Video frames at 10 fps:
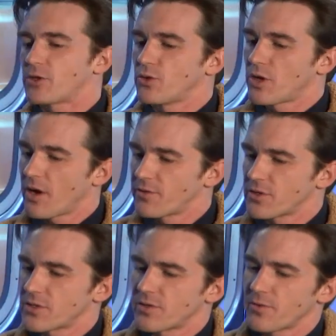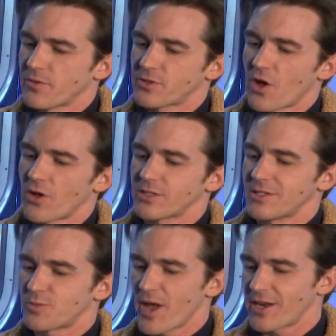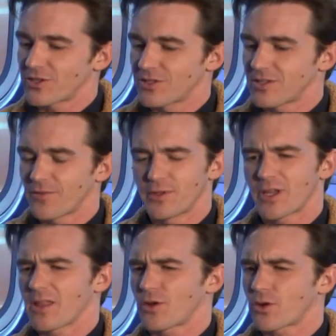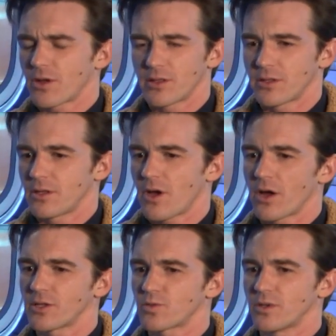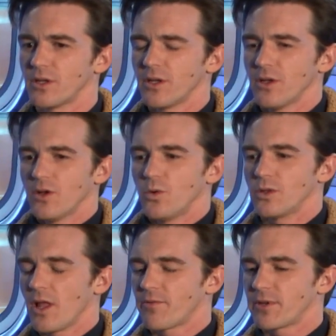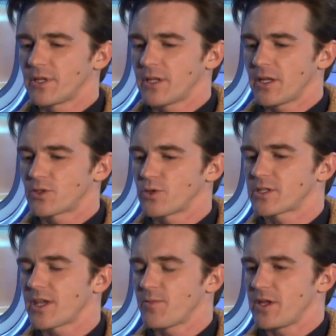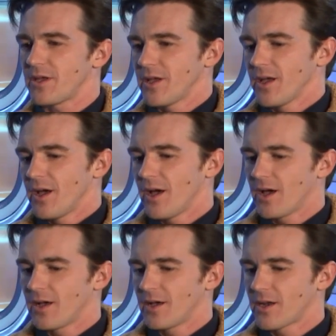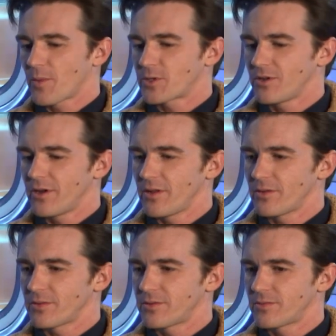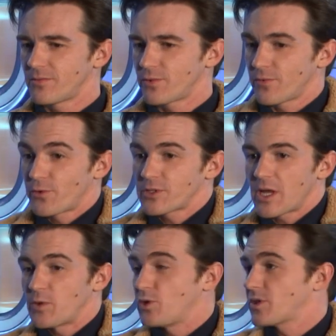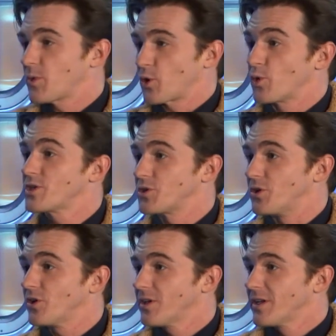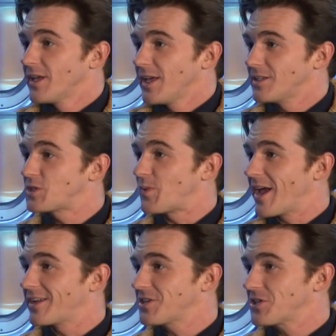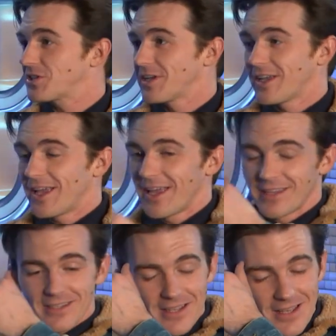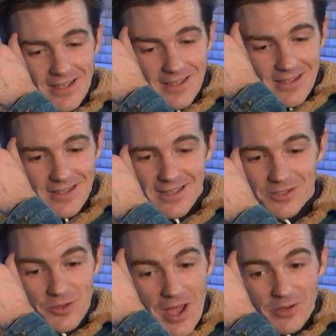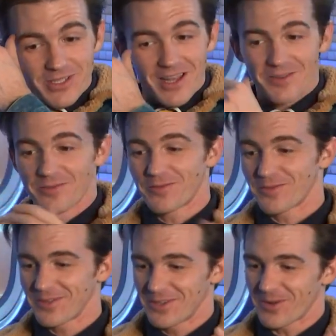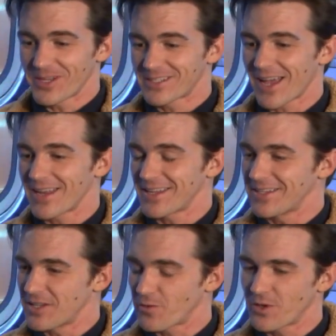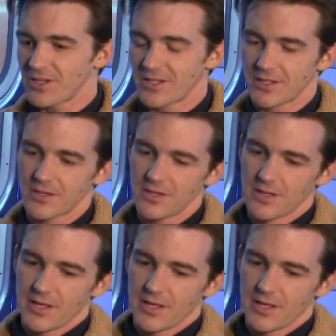would do covers of songs in Spanish and stuff, and the audience would love it, and so this gave me an opportunity for the first time to do something original in Spanish, and so that was kind of, you know, exciting and different, and